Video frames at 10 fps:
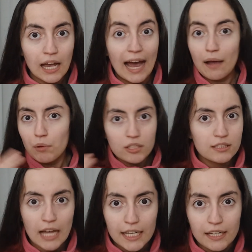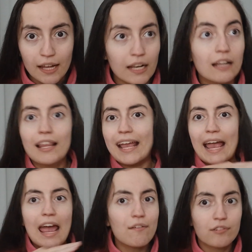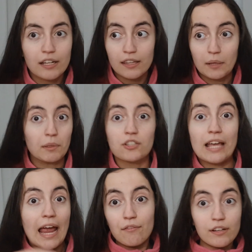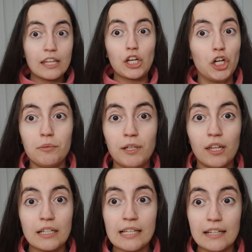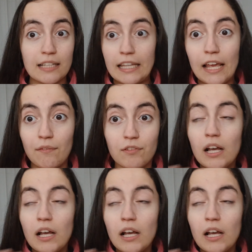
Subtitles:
I will study it, like, everything, because everything could be on the test. And I